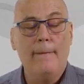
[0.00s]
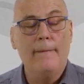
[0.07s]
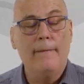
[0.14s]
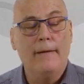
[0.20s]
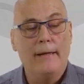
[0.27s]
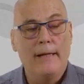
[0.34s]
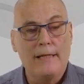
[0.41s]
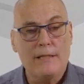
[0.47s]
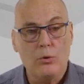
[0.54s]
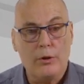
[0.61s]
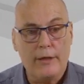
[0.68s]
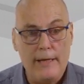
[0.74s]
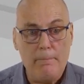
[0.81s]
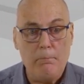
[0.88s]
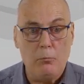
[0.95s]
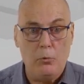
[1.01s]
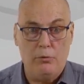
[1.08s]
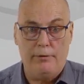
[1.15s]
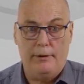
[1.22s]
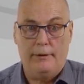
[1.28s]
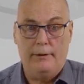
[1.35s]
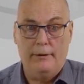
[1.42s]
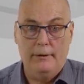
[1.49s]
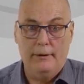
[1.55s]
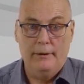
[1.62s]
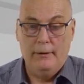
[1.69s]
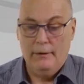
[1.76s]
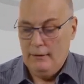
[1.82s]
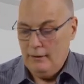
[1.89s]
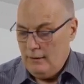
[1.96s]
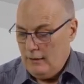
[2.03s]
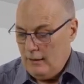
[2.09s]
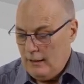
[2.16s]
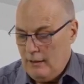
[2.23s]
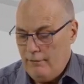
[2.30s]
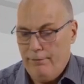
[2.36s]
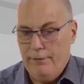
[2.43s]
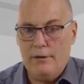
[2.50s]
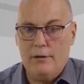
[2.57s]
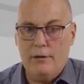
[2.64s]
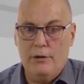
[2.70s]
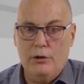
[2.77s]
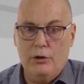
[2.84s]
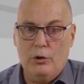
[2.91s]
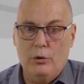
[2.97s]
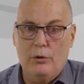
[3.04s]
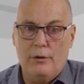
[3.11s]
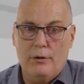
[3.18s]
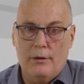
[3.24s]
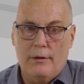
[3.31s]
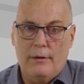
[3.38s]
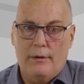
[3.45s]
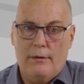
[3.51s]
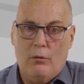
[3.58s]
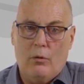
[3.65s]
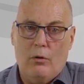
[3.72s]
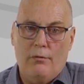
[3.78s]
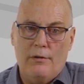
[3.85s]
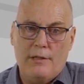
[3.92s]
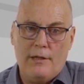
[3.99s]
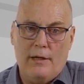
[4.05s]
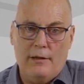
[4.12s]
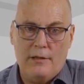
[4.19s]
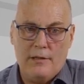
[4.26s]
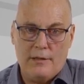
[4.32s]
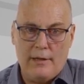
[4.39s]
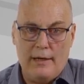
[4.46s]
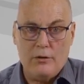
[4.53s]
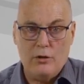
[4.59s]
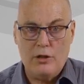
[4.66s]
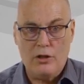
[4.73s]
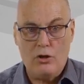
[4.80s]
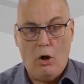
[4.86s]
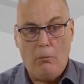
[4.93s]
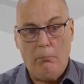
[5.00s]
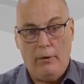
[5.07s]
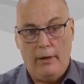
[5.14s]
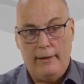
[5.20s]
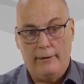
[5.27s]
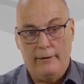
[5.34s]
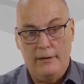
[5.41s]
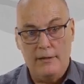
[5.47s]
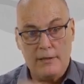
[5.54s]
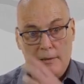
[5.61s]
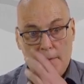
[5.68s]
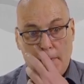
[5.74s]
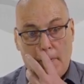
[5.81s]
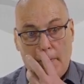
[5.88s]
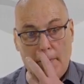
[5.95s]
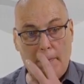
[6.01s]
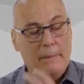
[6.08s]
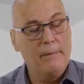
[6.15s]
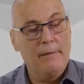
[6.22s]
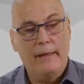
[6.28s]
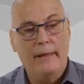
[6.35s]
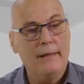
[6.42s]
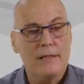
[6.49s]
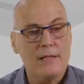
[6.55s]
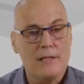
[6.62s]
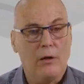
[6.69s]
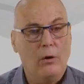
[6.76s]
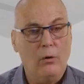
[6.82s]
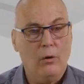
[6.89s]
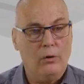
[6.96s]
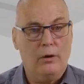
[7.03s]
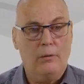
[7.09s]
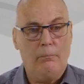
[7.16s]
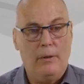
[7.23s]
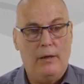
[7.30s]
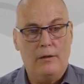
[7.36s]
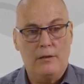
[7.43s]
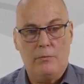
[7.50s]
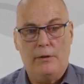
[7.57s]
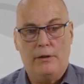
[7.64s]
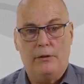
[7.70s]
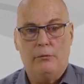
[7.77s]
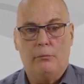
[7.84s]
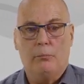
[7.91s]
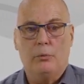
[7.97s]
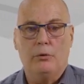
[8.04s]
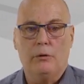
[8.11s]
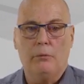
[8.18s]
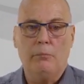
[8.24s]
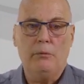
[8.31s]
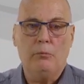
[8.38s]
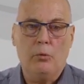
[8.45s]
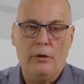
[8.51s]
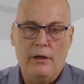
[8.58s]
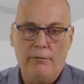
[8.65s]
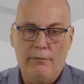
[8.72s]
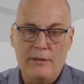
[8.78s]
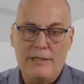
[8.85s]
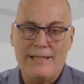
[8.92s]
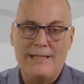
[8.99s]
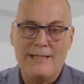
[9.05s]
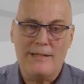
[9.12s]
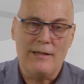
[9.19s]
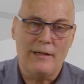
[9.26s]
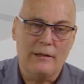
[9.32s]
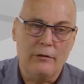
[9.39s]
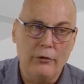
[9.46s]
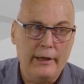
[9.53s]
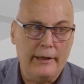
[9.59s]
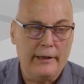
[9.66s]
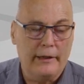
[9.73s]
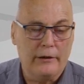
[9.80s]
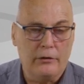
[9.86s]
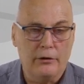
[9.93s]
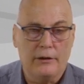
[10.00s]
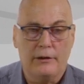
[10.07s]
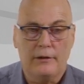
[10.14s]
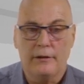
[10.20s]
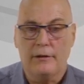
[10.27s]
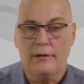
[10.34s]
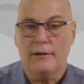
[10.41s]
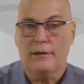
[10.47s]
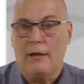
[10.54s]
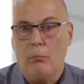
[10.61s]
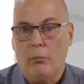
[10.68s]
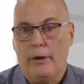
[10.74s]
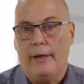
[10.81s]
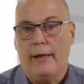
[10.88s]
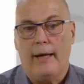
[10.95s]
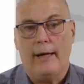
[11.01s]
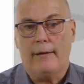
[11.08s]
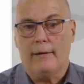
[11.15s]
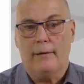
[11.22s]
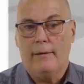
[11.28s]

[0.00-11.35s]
it has to keep moving. If it should all of a sudden decide to stop like this, then it is no longer a power swing. Because remember, if it's inside the relay characteristic, this is somewhere at